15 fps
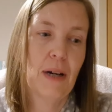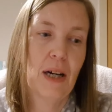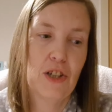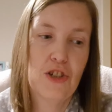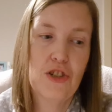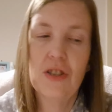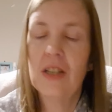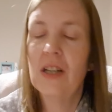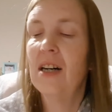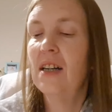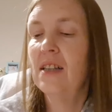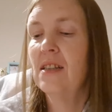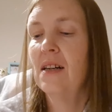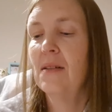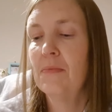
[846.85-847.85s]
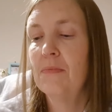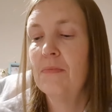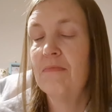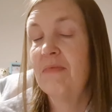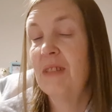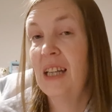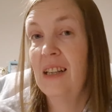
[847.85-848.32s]
But I should have had a
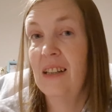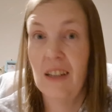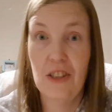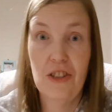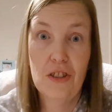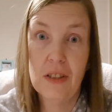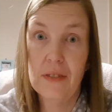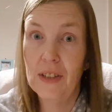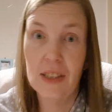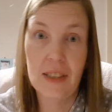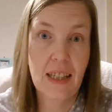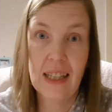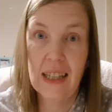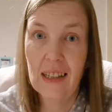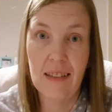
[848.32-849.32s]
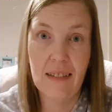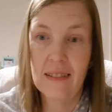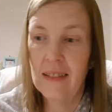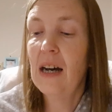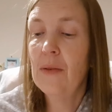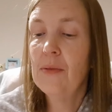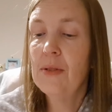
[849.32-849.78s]
gain. I should have had a gain.
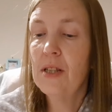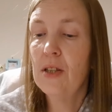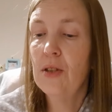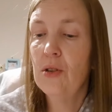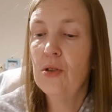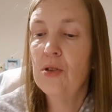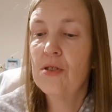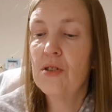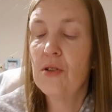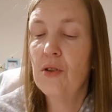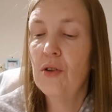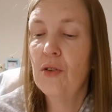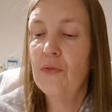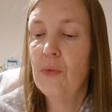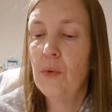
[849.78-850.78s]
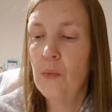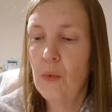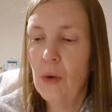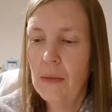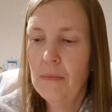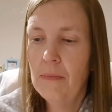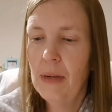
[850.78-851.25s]
That was a loss of
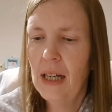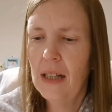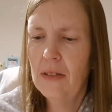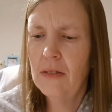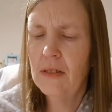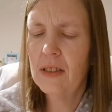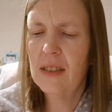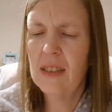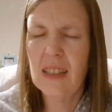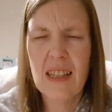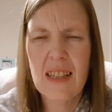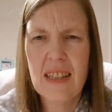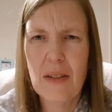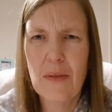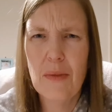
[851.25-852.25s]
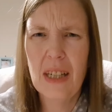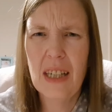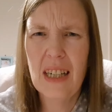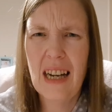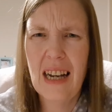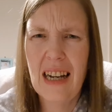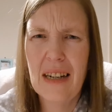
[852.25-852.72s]
£1. Did I say
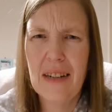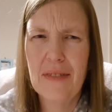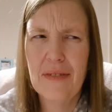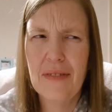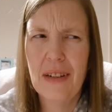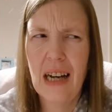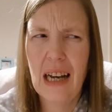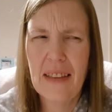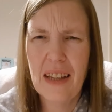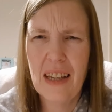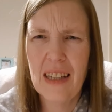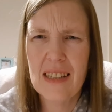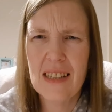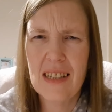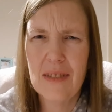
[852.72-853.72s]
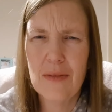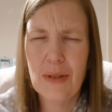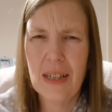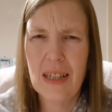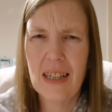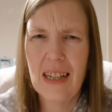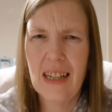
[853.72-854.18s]
1.5? I think I said
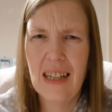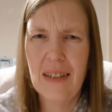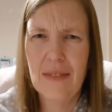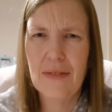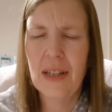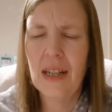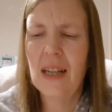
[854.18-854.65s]
1.5.